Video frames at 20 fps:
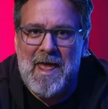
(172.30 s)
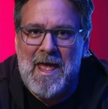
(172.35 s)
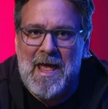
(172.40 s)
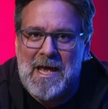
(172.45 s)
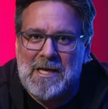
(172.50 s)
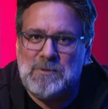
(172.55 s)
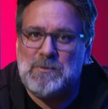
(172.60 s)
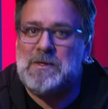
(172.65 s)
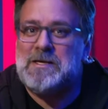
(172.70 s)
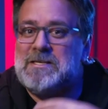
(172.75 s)

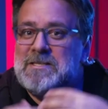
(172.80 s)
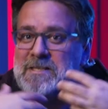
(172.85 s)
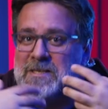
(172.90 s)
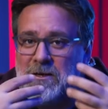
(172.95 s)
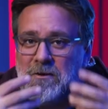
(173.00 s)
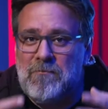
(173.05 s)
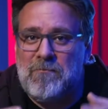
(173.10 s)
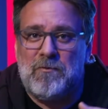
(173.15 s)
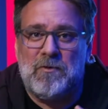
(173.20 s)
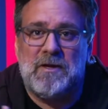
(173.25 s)
as we
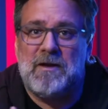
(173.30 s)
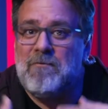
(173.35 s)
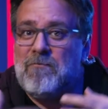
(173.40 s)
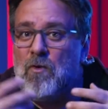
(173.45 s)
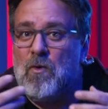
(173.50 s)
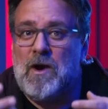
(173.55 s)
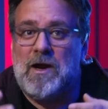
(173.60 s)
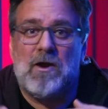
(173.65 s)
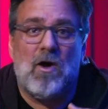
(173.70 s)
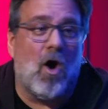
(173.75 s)
skillfully
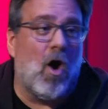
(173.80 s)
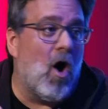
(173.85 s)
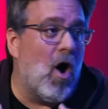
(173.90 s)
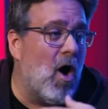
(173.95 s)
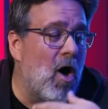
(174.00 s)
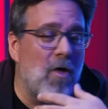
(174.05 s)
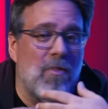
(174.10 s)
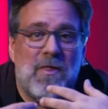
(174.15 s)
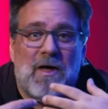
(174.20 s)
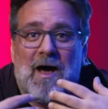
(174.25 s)
avoid
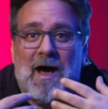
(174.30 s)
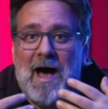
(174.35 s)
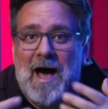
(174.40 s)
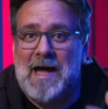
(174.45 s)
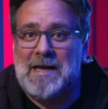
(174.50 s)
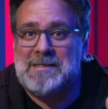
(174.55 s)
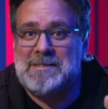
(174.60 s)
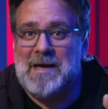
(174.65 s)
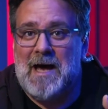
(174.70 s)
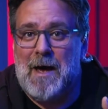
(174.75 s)
all the
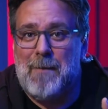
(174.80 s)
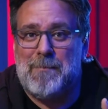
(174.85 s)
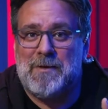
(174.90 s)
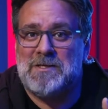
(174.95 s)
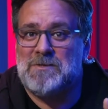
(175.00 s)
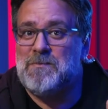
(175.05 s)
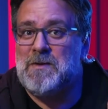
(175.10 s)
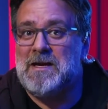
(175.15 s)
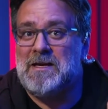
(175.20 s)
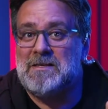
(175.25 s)
hot topics
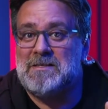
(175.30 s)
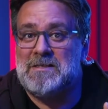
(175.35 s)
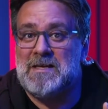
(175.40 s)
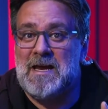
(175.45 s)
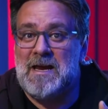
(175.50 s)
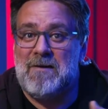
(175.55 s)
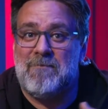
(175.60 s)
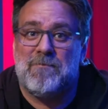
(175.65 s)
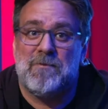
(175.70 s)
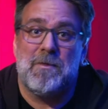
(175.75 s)
being
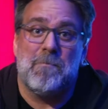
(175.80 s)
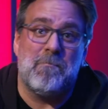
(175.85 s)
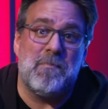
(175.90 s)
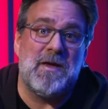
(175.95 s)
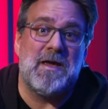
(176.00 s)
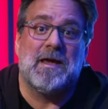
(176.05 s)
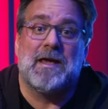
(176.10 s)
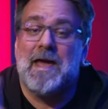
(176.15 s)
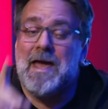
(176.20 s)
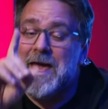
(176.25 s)
saved for the
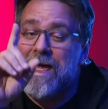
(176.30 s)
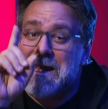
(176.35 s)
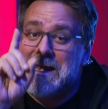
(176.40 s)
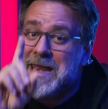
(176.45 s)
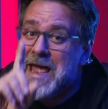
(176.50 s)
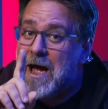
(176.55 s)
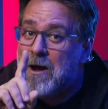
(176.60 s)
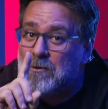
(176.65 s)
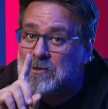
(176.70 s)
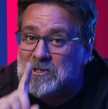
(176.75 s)
big,
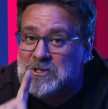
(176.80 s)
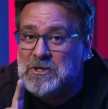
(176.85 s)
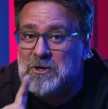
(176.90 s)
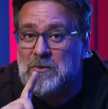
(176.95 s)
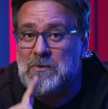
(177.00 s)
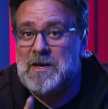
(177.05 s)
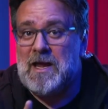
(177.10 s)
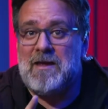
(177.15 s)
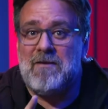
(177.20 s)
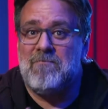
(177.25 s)
now
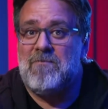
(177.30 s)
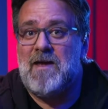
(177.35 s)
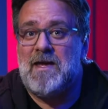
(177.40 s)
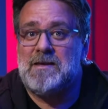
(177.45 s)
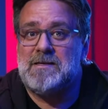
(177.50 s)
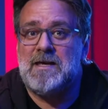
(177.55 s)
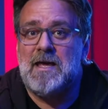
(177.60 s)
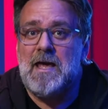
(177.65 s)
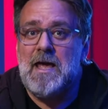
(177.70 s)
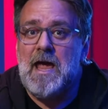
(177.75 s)
2-day
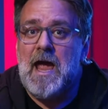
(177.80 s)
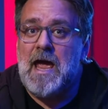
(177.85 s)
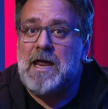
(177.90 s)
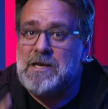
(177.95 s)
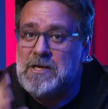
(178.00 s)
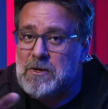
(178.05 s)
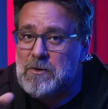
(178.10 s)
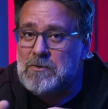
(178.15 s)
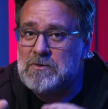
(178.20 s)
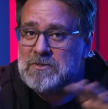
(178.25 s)
event, and
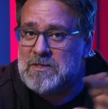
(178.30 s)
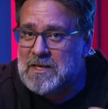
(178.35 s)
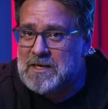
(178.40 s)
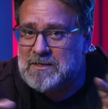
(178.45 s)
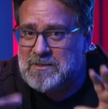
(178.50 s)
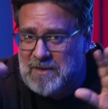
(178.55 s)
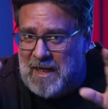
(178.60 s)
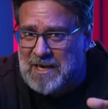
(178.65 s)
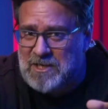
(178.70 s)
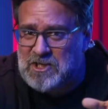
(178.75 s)
use
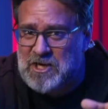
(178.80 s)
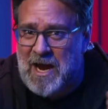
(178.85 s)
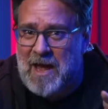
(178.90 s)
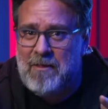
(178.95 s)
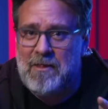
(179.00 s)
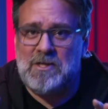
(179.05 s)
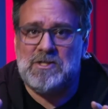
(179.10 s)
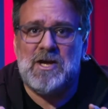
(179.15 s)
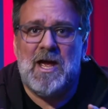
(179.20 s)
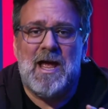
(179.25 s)
that
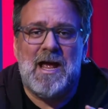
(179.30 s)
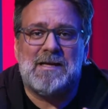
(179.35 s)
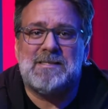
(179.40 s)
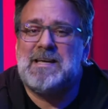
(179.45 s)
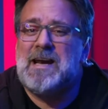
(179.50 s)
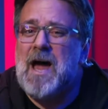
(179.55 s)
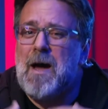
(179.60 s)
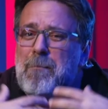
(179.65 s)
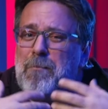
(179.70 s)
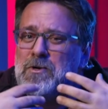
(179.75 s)
challenge as an
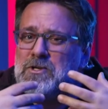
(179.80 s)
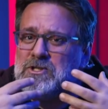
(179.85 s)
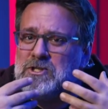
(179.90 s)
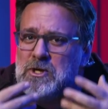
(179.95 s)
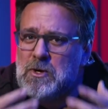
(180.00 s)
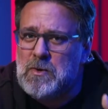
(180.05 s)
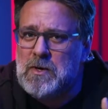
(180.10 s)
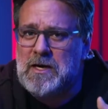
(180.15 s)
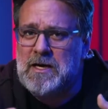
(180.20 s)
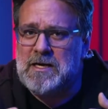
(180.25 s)

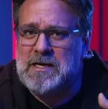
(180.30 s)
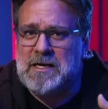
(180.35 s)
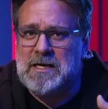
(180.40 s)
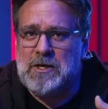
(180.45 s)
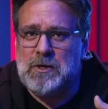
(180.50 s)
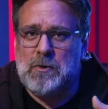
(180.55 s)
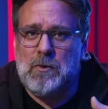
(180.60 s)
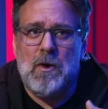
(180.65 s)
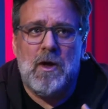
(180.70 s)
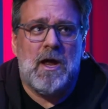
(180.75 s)
opportunity
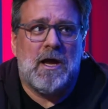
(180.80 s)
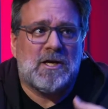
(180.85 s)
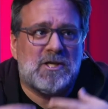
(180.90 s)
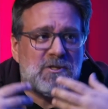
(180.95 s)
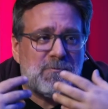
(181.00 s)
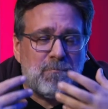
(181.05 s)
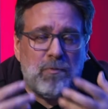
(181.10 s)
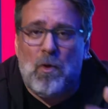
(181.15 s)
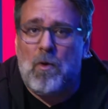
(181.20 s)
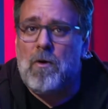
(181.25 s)
to
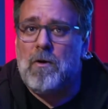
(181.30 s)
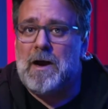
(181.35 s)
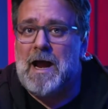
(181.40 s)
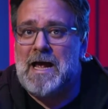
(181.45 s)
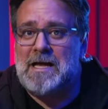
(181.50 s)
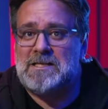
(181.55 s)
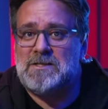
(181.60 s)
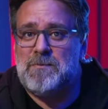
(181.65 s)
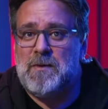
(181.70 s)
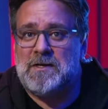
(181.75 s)
explore
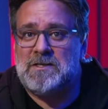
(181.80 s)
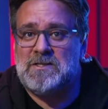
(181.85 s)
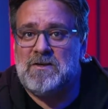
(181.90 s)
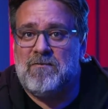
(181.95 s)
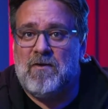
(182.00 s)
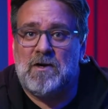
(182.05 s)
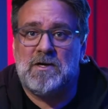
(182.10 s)
aspects of our